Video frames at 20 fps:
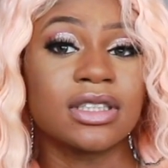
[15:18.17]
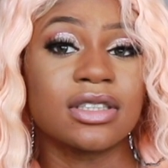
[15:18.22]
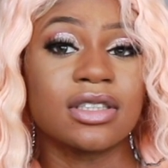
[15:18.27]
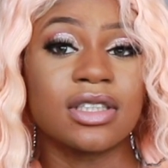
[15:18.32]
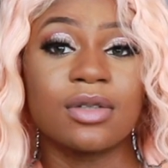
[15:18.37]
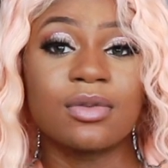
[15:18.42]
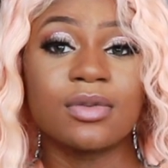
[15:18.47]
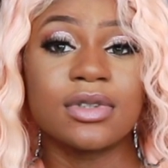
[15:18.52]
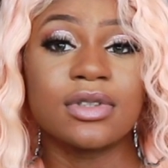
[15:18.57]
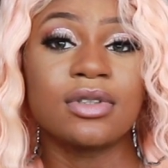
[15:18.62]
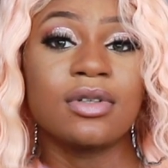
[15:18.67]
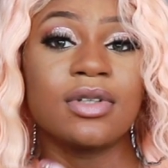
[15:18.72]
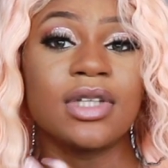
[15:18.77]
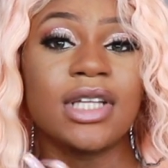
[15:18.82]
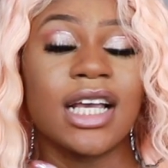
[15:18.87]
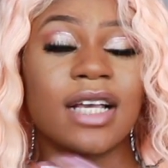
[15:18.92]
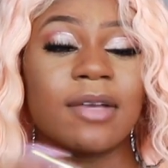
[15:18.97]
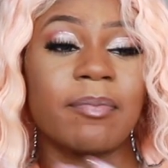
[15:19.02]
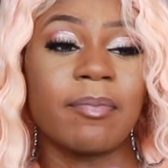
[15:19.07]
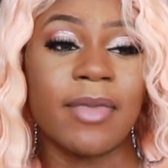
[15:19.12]
so there was no
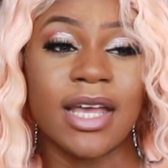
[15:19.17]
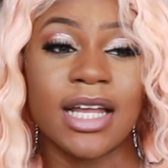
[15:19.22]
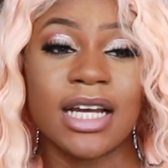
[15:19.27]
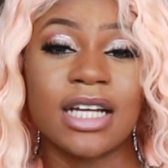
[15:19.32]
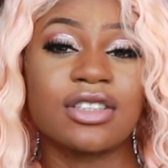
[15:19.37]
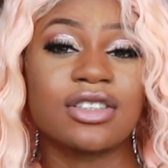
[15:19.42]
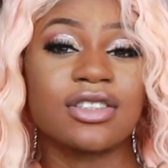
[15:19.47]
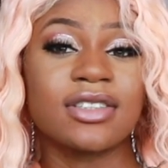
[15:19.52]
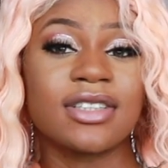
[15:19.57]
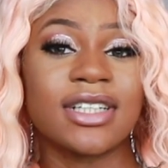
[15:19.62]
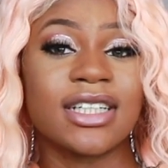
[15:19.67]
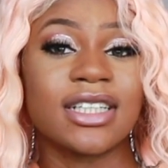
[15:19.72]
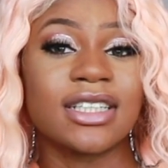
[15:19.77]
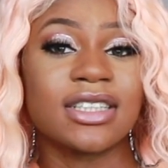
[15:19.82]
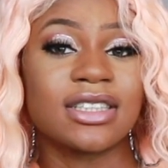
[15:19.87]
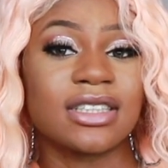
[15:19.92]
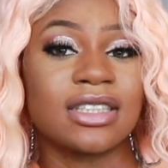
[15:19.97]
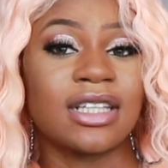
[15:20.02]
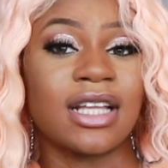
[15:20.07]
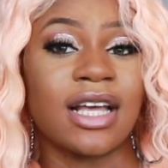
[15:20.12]
like manager
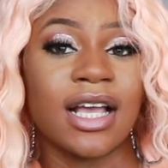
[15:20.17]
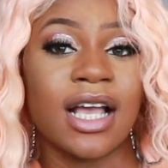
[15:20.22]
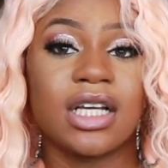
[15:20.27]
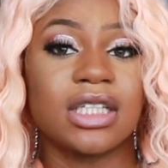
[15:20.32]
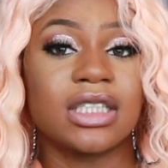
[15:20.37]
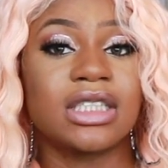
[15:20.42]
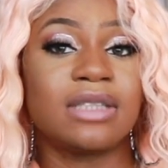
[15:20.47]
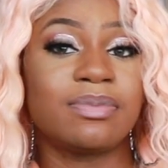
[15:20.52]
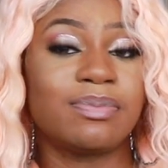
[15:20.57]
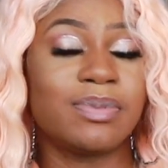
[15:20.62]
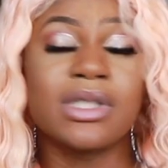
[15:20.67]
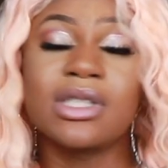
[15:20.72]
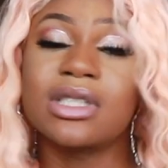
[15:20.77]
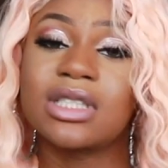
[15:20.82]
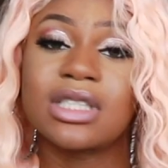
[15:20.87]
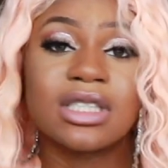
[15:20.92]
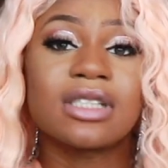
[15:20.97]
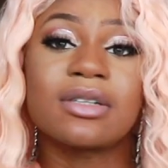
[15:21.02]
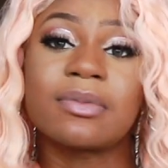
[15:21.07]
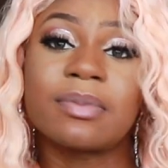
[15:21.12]
there to like
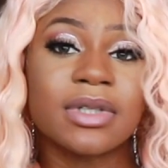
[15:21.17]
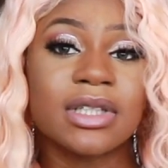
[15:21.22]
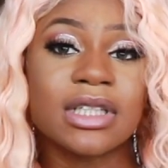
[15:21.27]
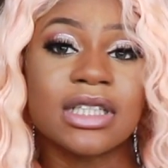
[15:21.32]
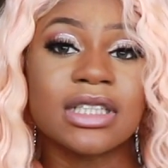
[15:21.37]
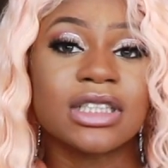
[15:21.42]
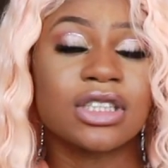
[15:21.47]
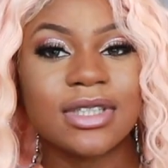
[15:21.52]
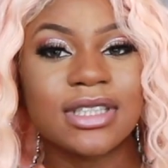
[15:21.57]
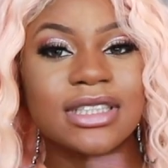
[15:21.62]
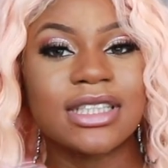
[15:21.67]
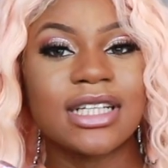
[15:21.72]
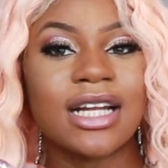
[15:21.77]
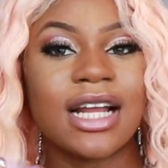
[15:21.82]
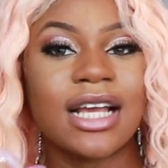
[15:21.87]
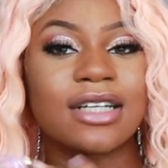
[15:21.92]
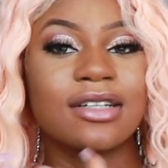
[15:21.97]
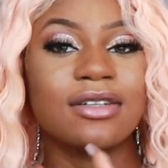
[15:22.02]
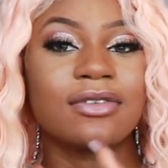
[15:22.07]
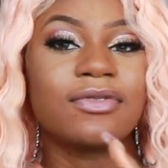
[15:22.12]
speak to the police.
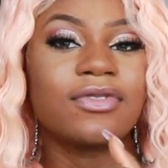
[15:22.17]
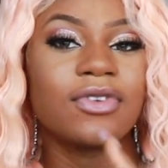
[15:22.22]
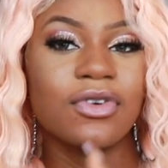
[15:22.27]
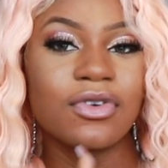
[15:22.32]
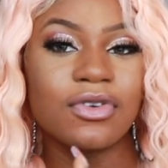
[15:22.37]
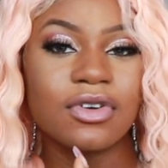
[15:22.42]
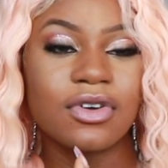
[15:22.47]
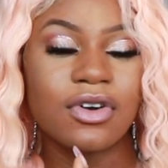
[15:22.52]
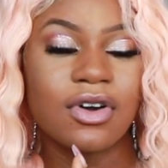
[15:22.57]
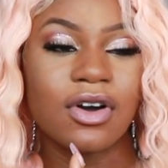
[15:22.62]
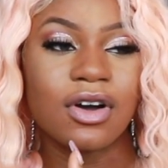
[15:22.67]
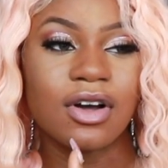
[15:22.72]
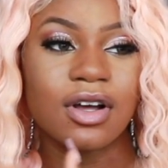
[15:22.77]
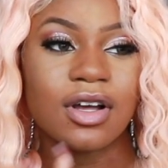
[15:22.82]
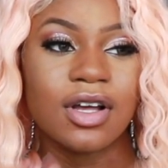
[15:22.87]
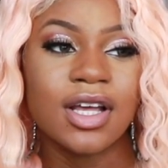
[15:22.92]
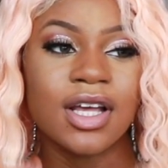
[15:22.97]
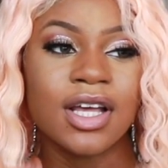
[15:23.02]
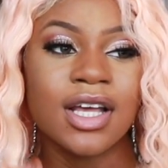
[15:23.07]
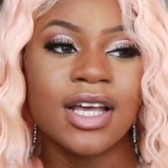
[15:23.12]
And I get a phone call